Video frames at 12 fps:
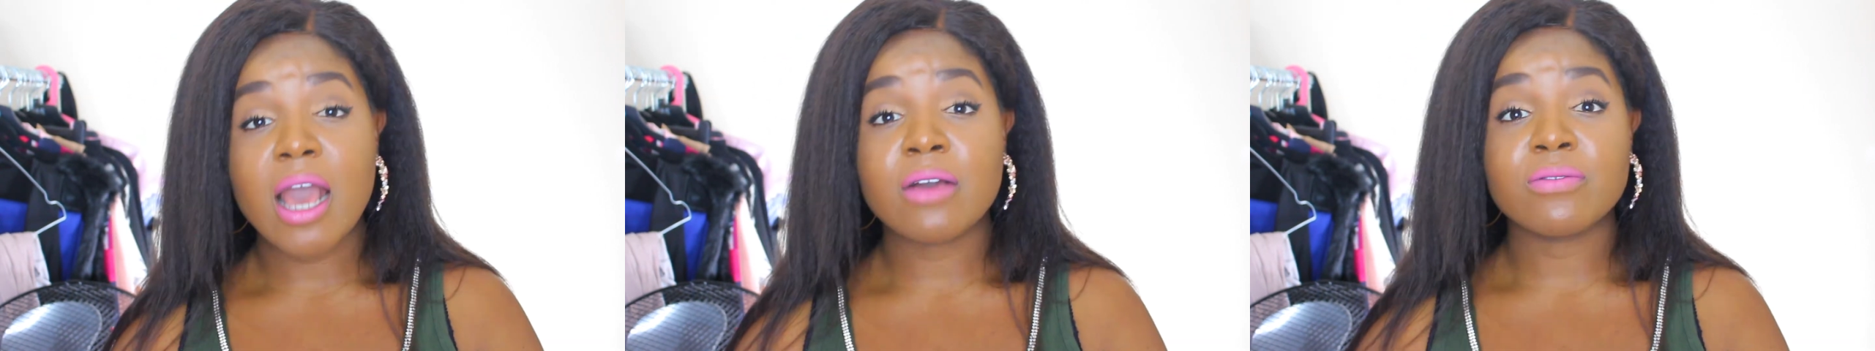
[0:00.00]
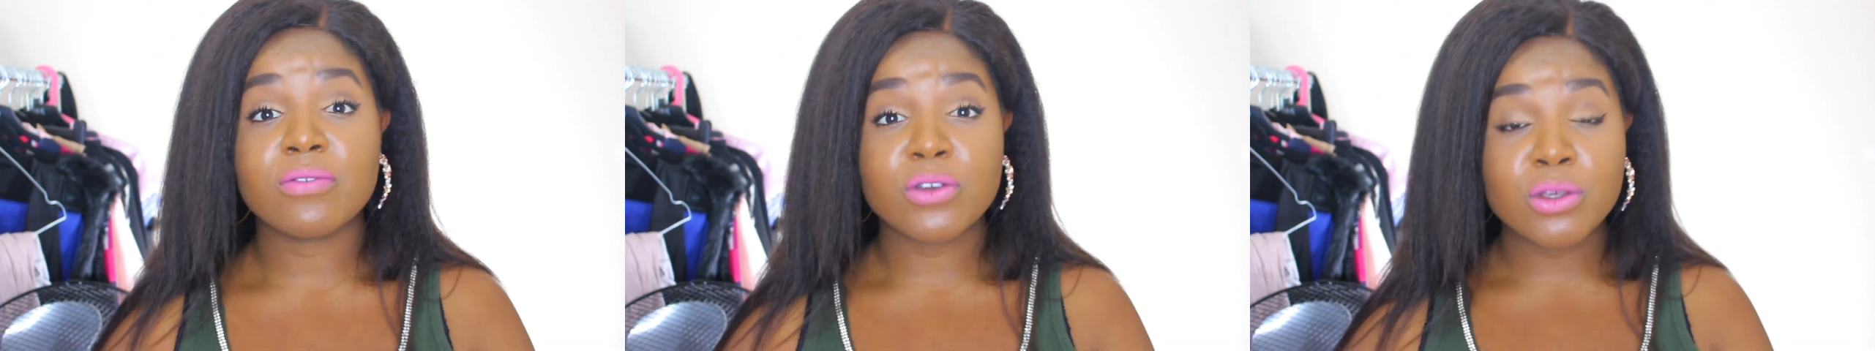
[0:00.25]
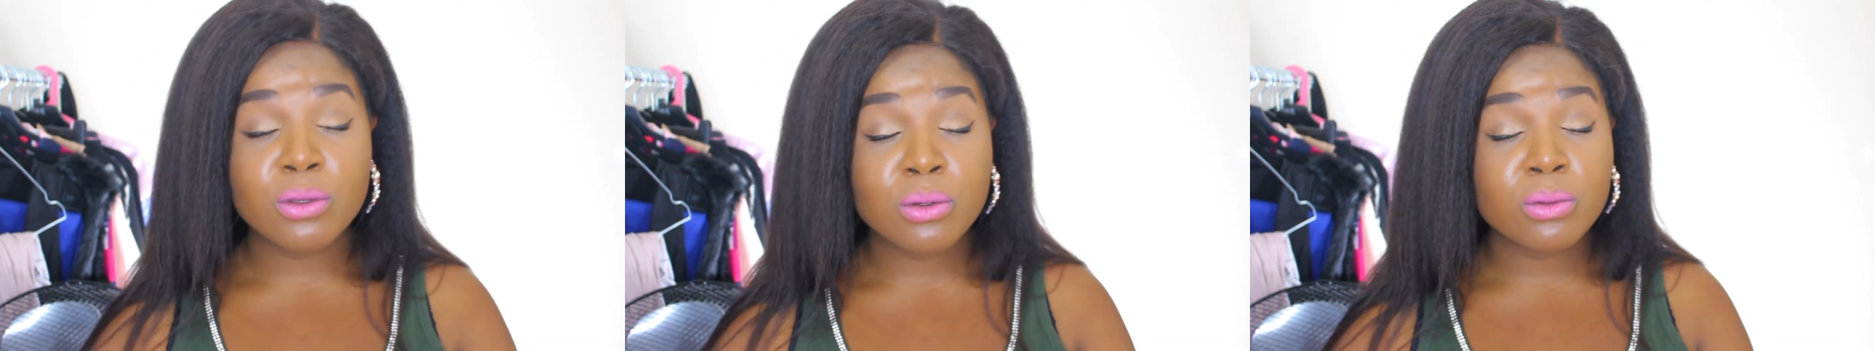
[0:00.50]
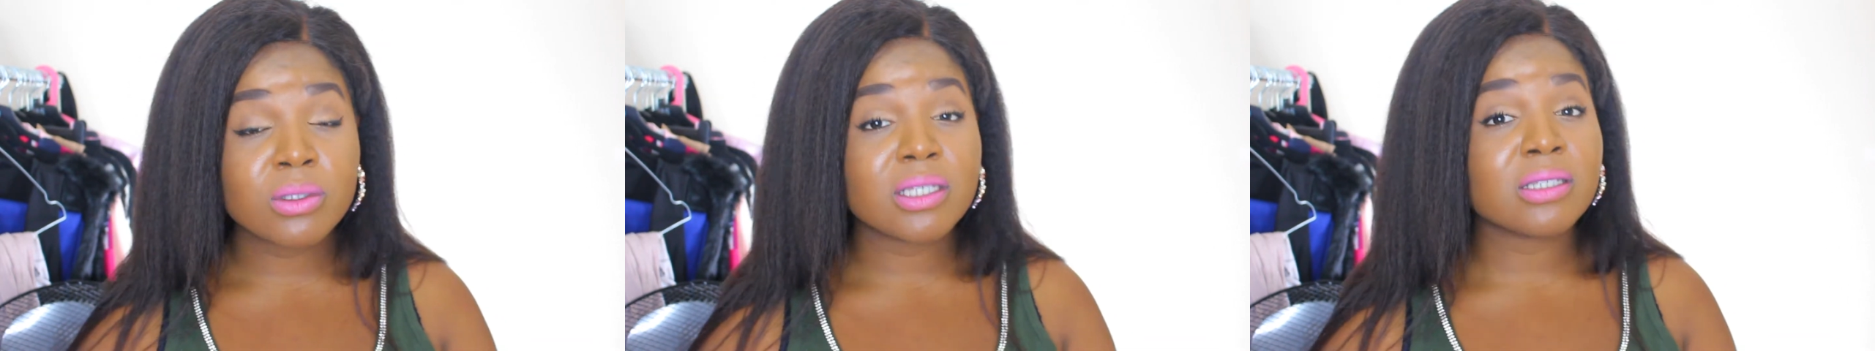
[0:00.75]
and for
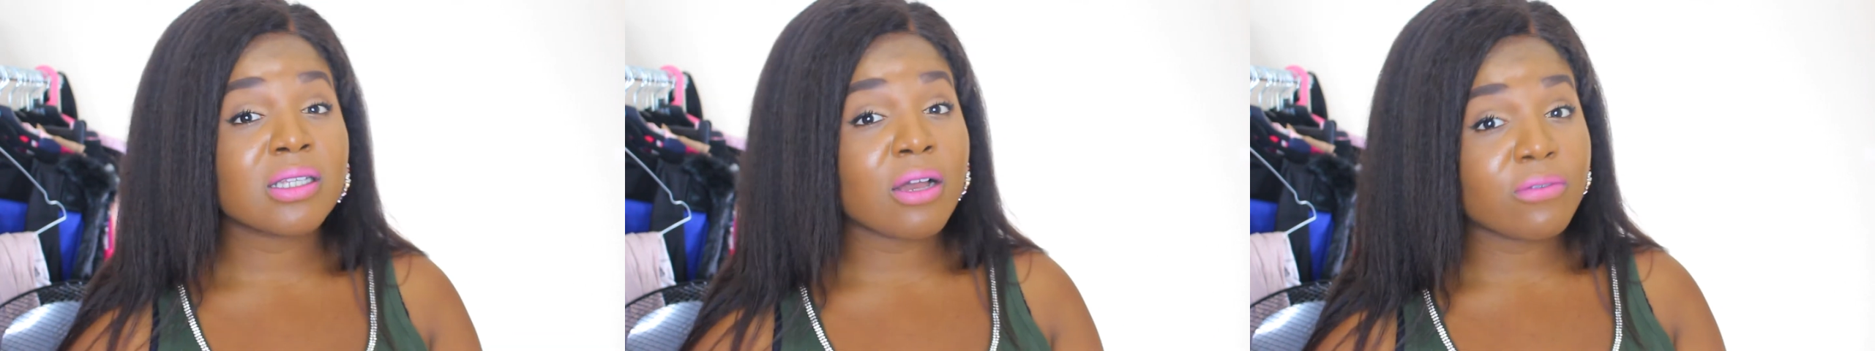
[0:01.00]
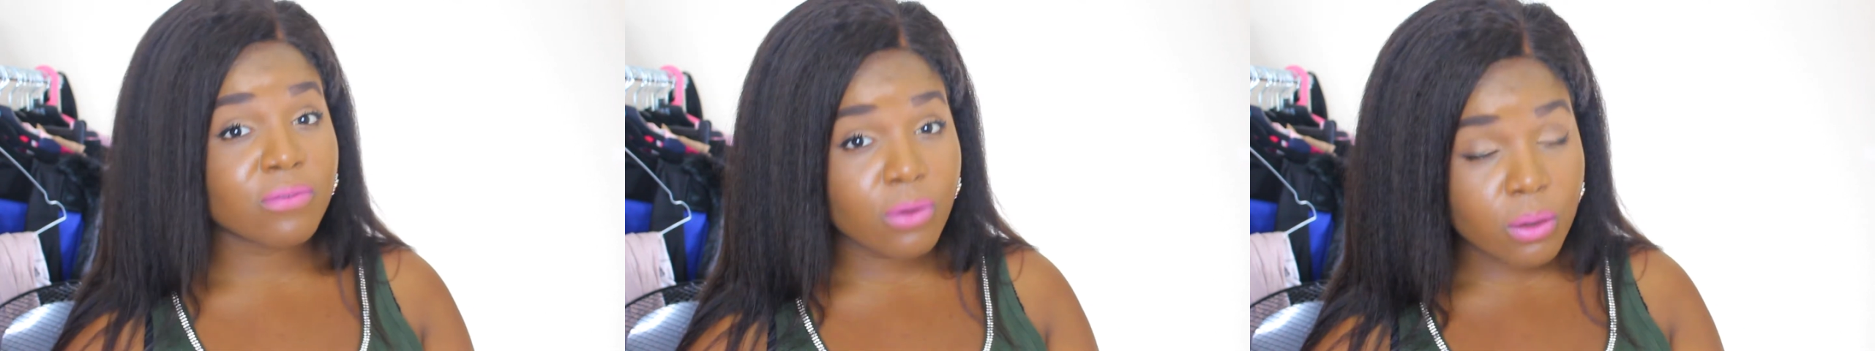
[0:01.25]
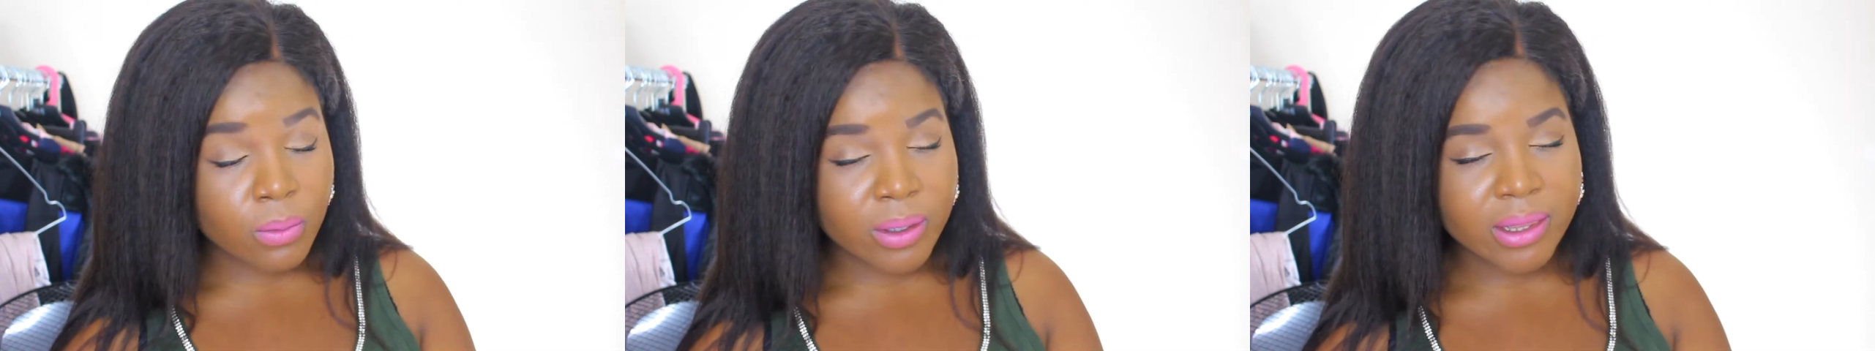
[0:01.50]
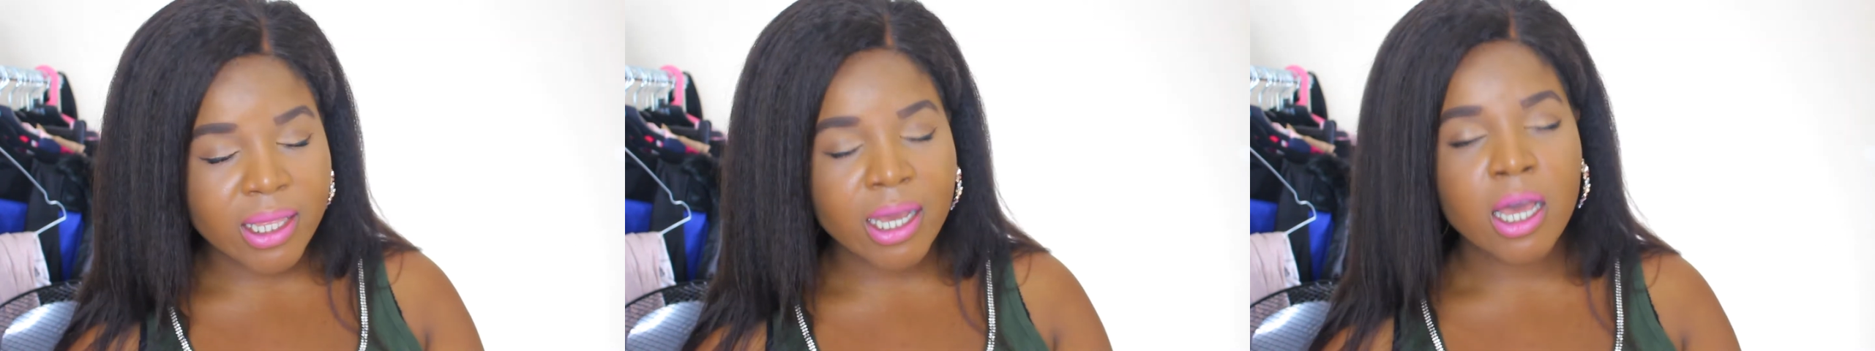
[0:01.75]
you to start
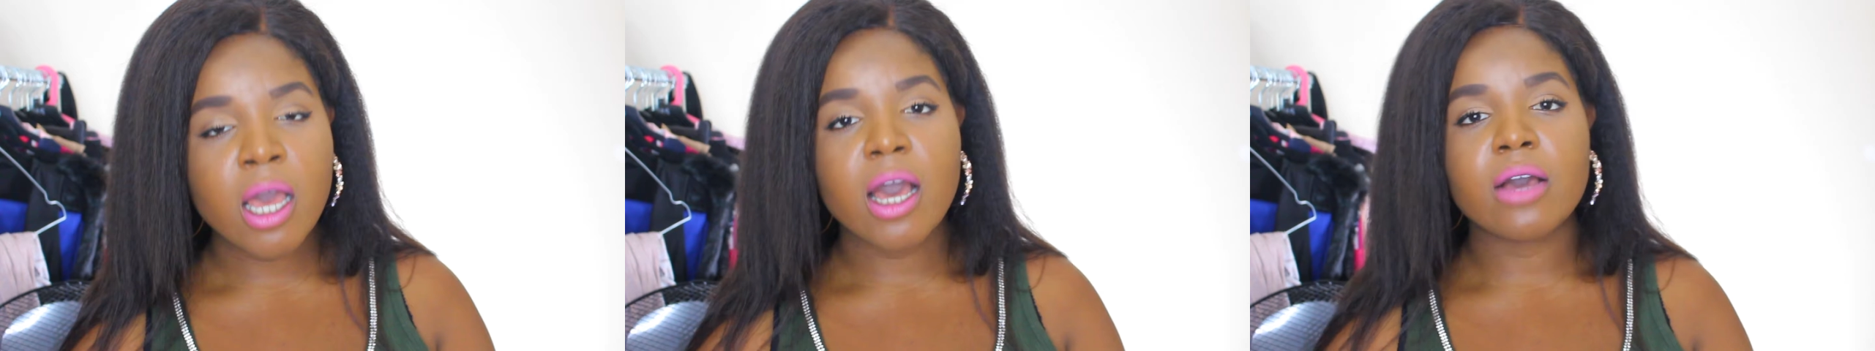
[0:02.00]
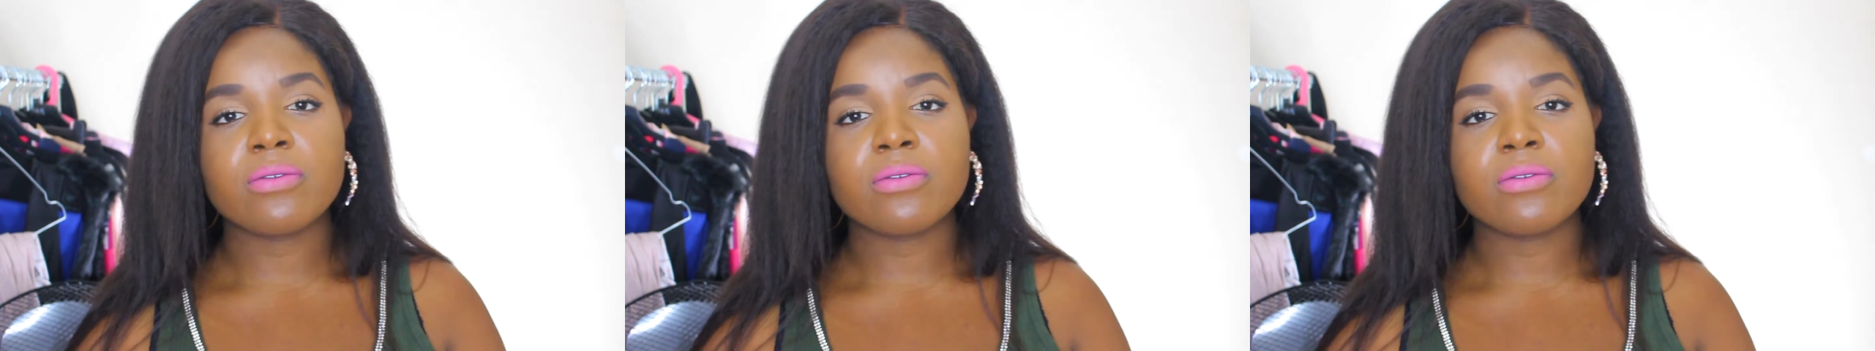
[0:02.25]
following that,